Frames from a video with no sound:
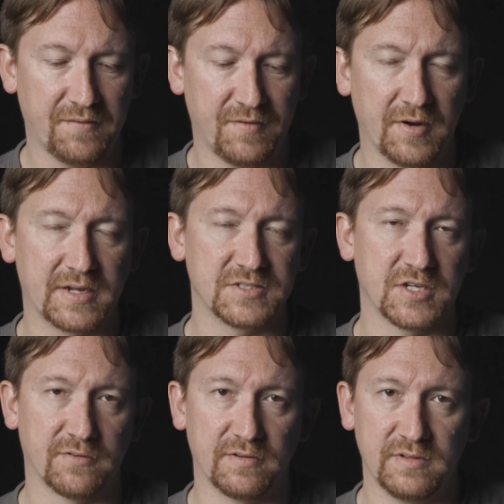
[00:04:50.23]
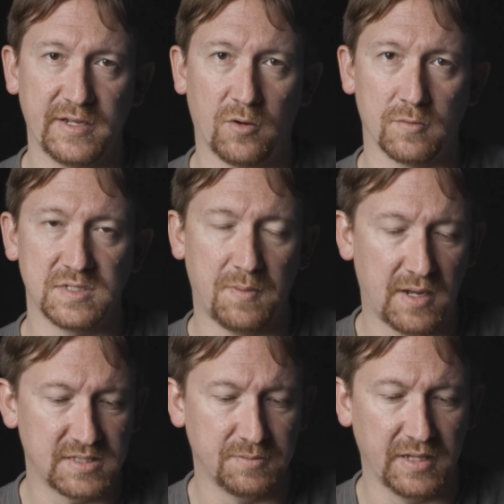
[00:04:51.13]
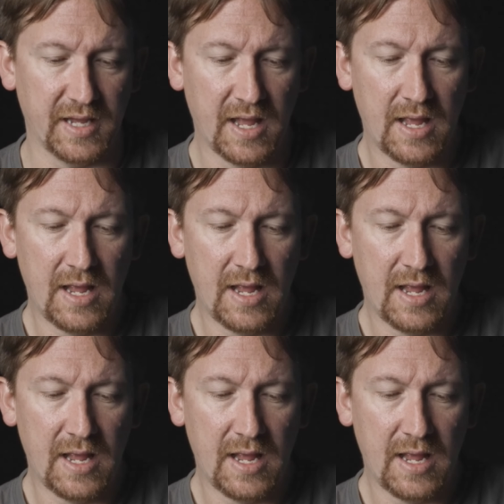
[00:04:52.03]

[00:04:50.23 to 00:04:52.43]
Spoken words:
very conservatively or responsibly,